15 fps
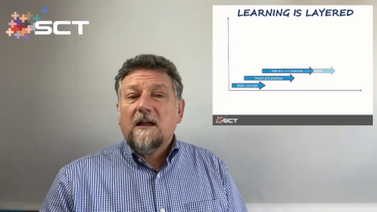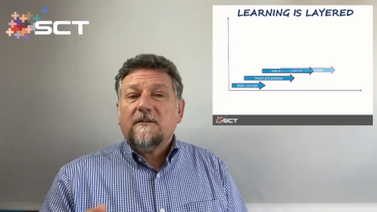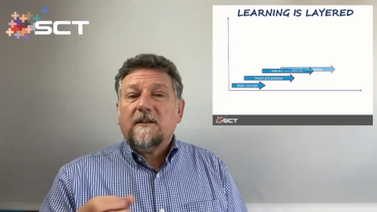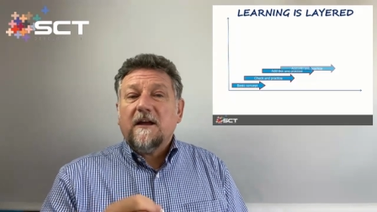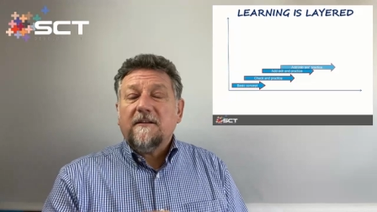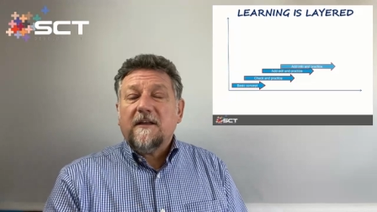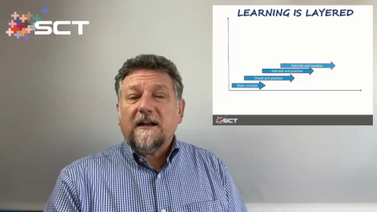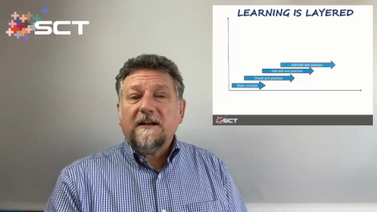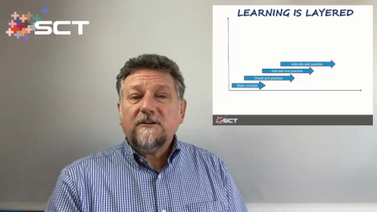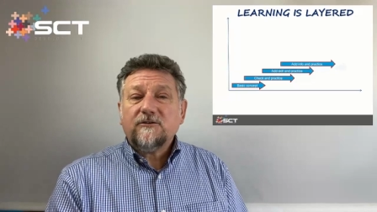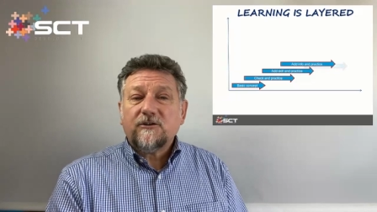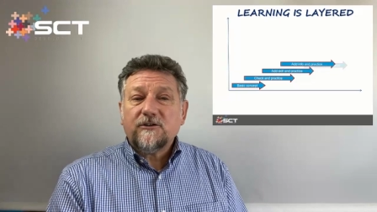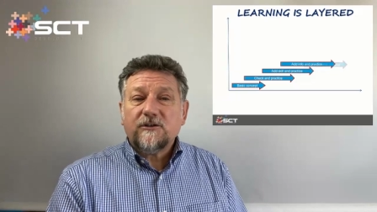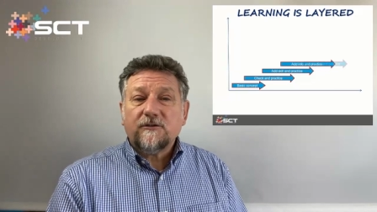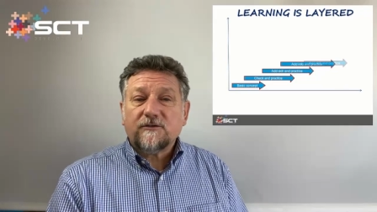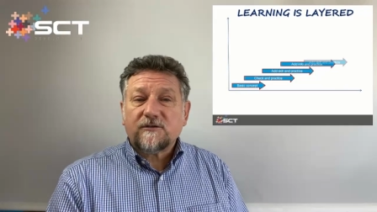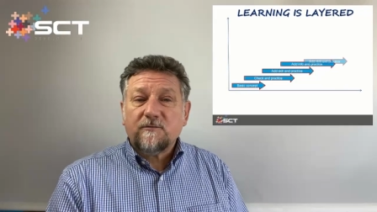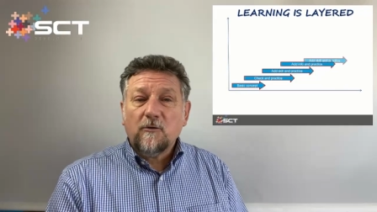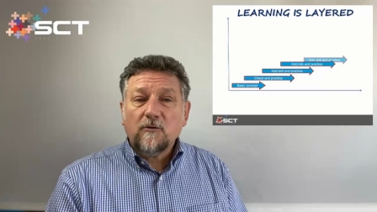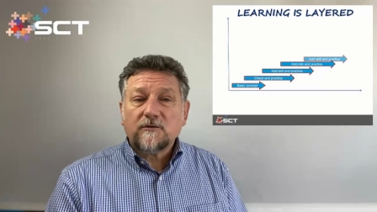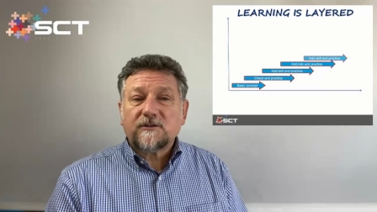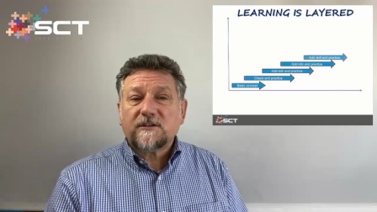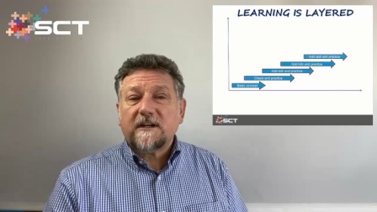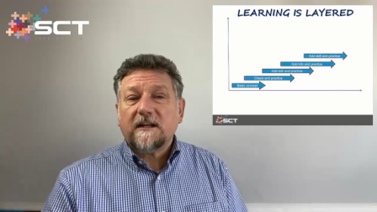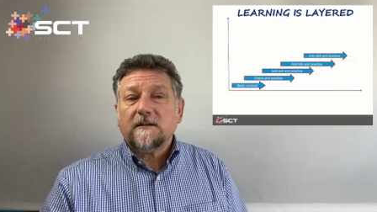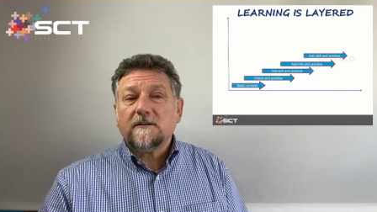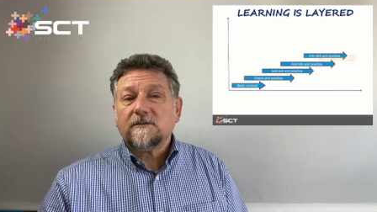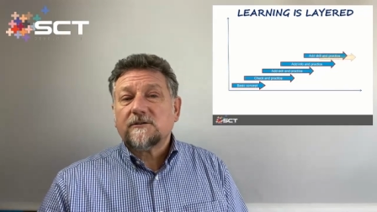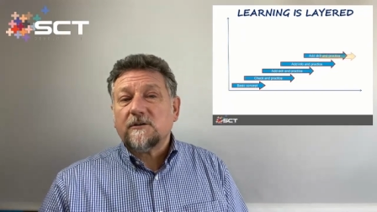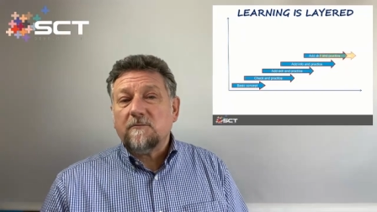They then introduce more
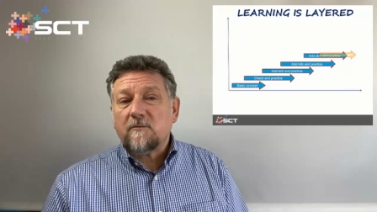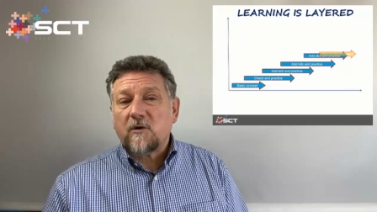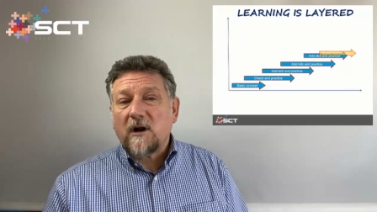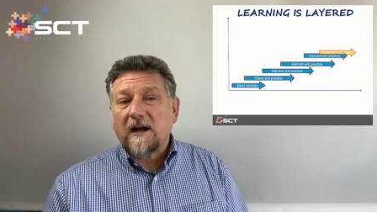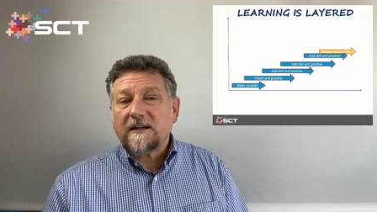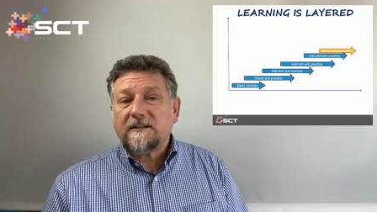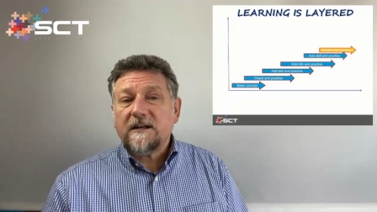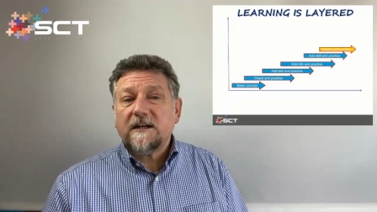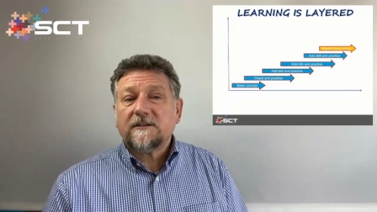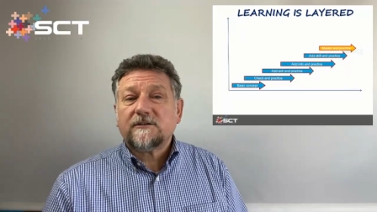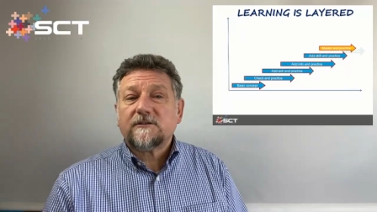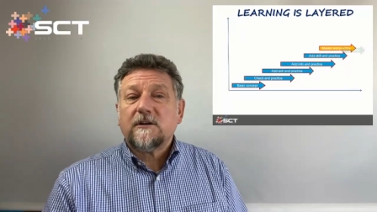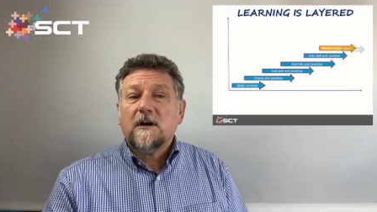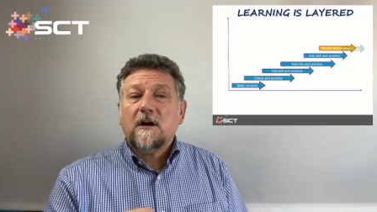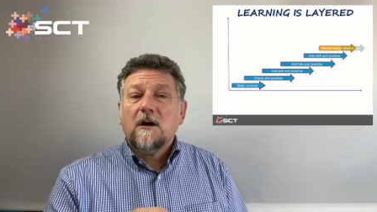skills and practice,